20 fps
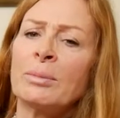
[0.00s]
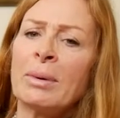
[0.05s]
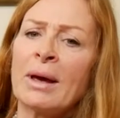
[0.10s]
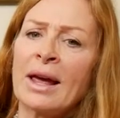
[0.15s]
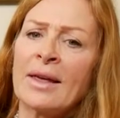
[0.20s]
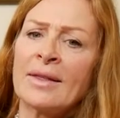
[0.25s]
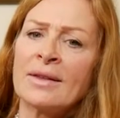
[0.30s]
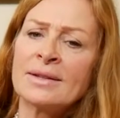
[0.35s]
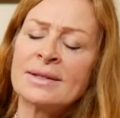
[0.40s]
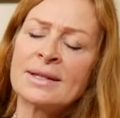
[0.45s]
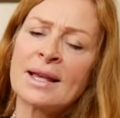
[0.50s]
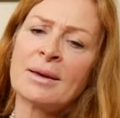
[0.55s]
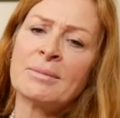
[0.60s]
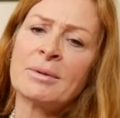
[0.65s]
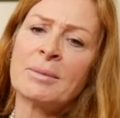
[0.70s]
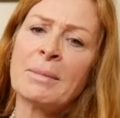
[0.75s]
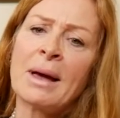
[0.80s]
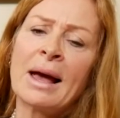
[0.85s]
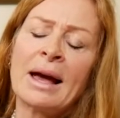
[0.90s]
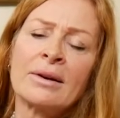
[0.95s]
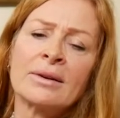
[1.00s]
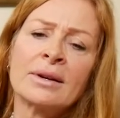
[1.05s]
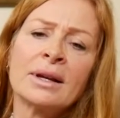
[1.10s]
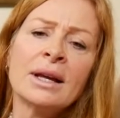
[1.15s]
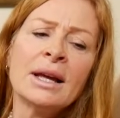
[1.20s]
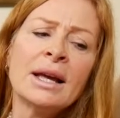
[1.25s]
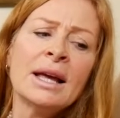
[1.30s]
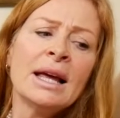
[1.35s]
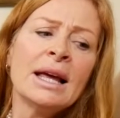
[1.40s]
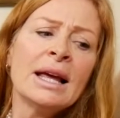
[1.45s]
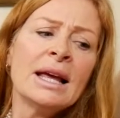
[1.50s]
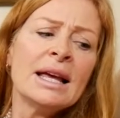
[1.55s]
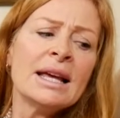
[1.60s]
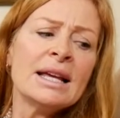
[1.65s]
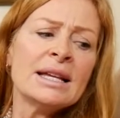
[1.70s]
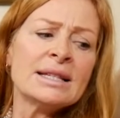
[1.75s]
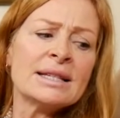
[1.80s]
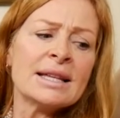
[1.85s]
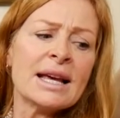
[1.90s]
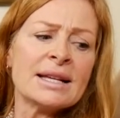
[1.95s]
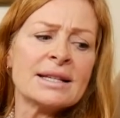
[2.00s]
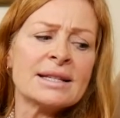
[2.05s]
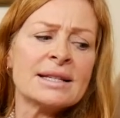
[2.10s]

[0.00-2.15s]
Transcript: pay the same amount. Is that